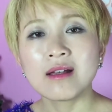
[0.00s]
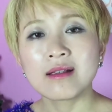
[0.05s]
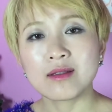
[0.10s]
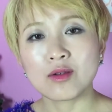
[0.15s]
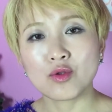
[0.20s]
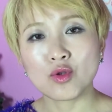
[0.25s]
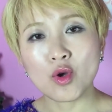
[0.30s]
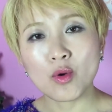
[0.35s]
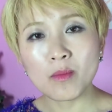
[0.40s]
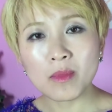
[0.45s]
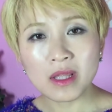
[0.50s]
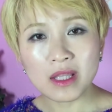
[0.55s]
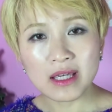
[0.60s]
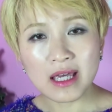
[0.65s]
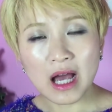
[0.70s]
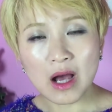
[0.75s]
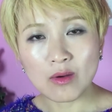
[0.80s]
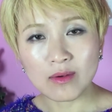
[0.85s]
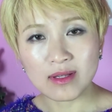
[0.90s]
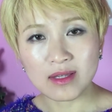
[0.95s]
So
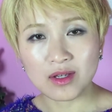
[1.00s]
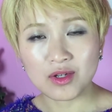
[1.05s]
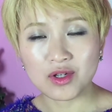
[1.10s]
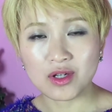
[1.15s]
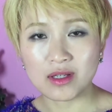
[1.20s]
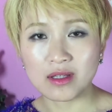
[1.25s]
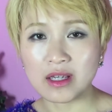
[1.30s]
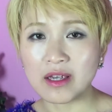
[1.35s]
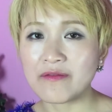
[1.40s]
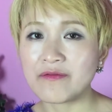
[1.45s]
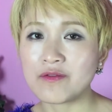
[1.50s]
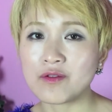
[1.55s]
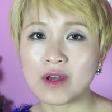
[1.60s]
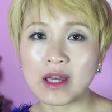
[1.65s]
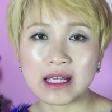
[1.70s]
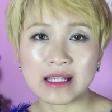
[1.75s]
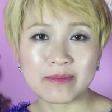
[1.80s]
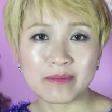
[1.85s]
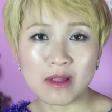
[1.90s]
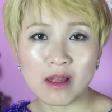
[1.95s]
normally I would suggest if you
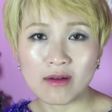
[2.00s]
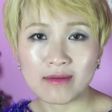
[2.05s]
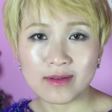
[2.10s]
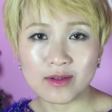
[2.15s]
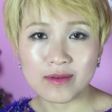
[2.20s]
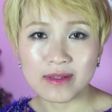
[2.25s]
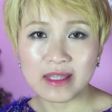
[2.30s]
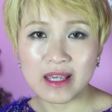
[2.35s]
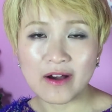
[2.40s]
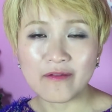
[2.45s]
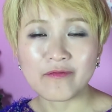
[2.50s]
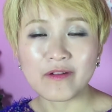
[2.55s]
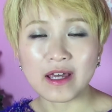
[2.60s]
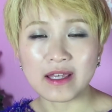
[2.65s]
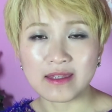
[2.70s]
expose yourself